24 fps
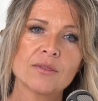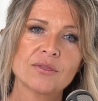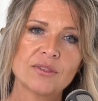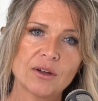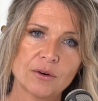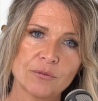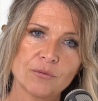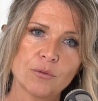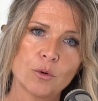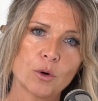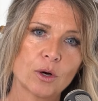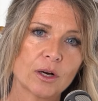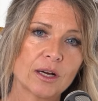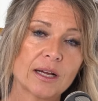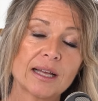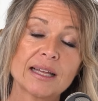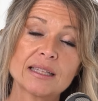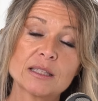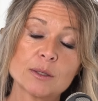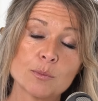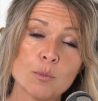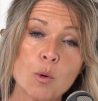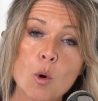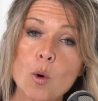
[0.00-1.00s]
Therefore,
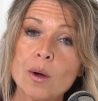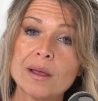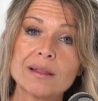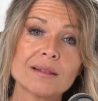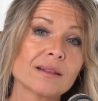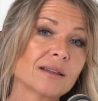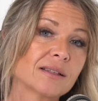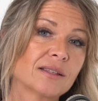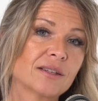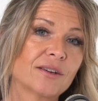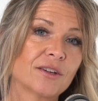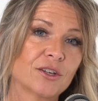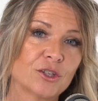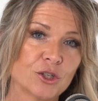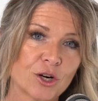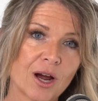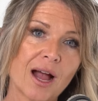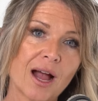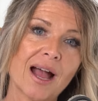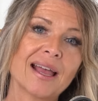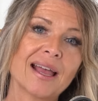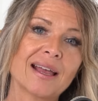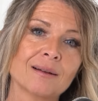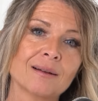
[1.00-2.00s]
it's pointless to
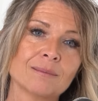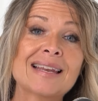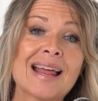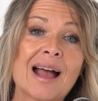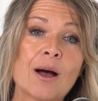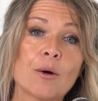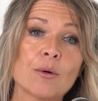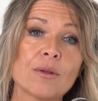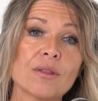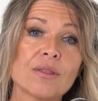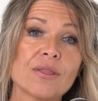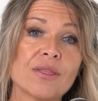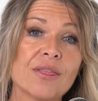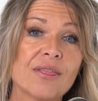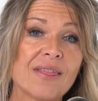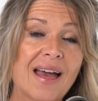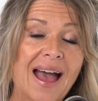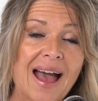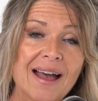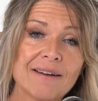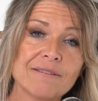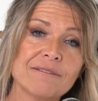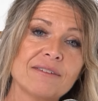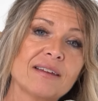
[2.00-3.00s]
try. Now,
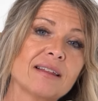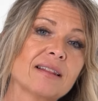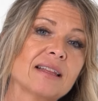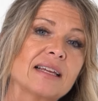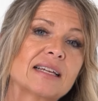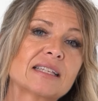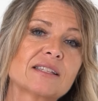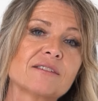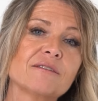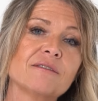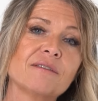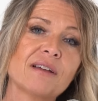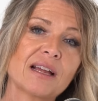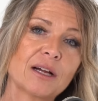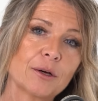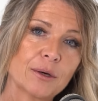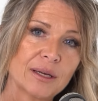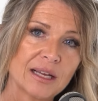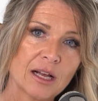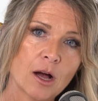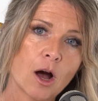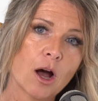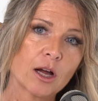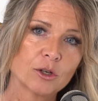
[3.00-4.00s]
that feeling is very
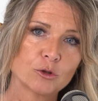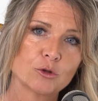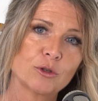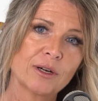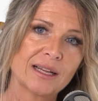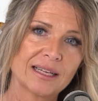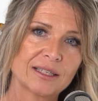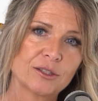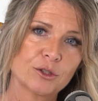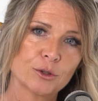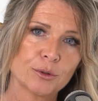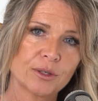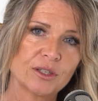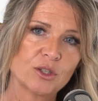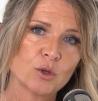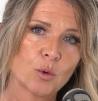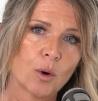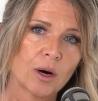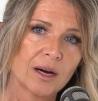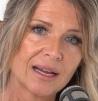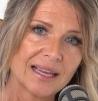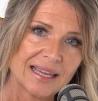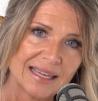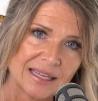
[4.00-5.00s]
contradictory to
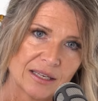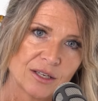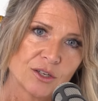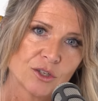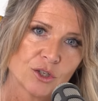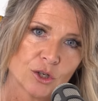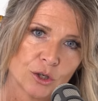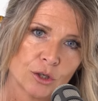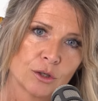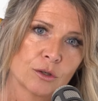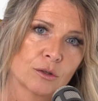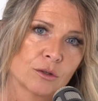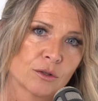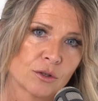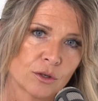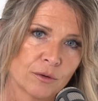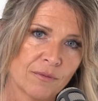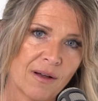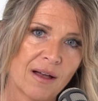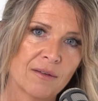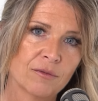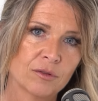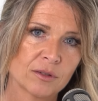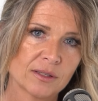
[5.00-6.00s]
our internal
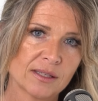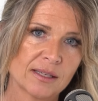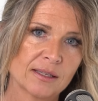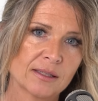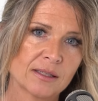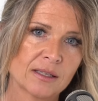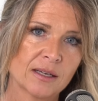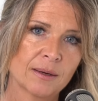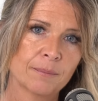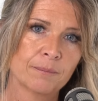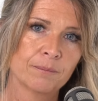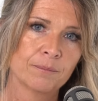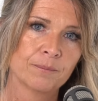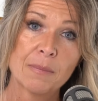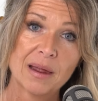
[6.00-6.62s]
survival system.